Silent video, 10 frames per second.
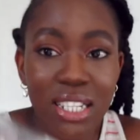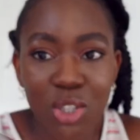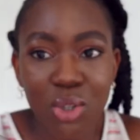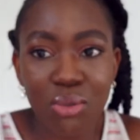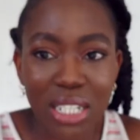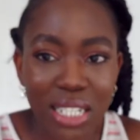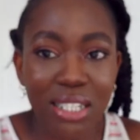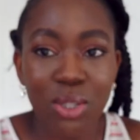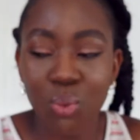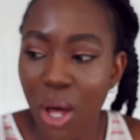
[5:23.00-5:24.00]
to read
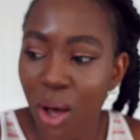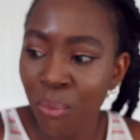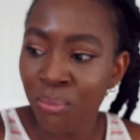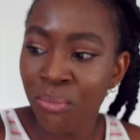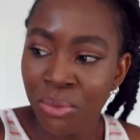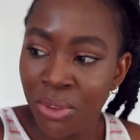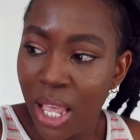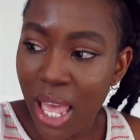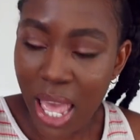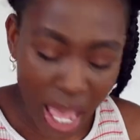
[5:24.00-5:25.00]
as well.
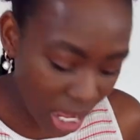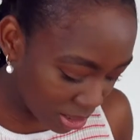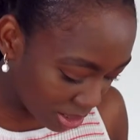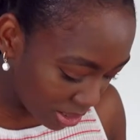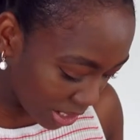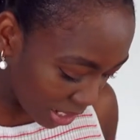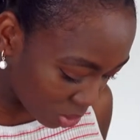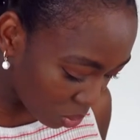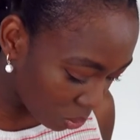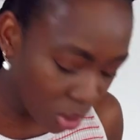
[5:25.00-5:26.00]
And the
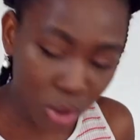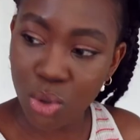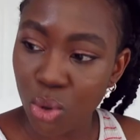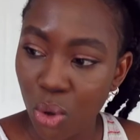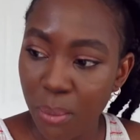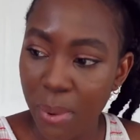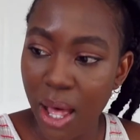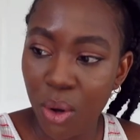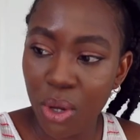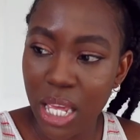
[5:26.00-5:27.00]
next one we're going to talk
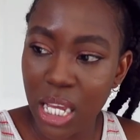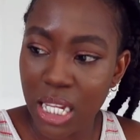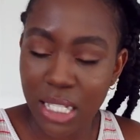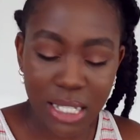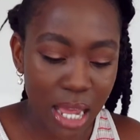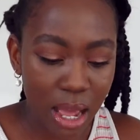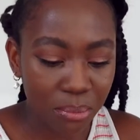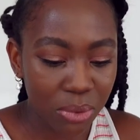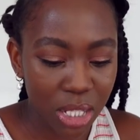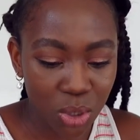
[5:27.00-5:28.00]
about is
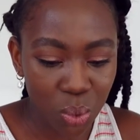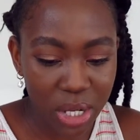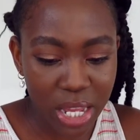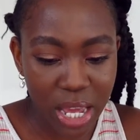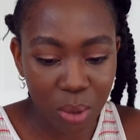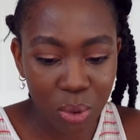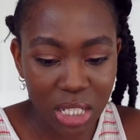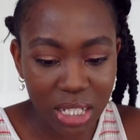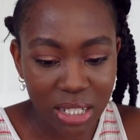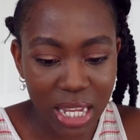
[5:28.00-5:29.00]
this one here,
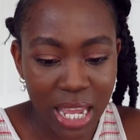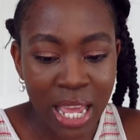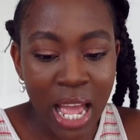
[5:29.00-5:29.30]
which is the